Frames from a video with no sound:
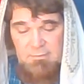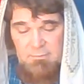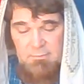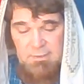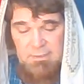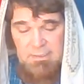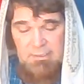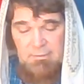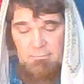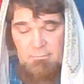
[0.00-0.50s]

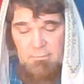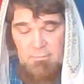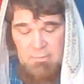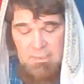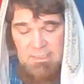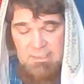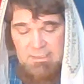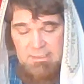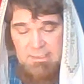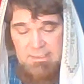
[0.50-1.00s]
when he,
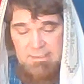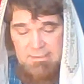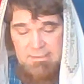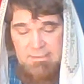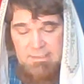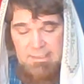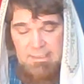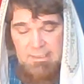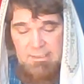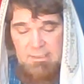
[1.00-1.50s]
when he does
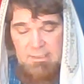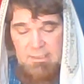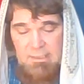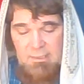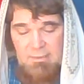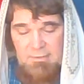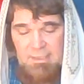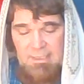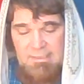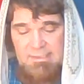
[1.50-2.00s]
that.
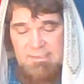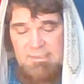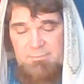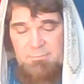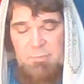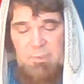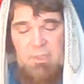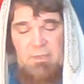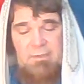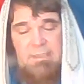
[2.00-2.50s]
That
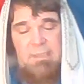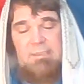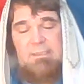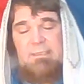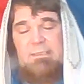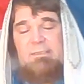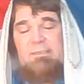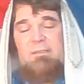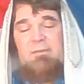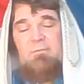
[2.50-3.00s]

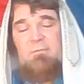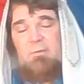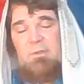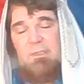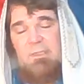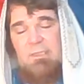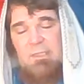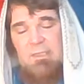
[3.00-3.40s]
symbolicness of,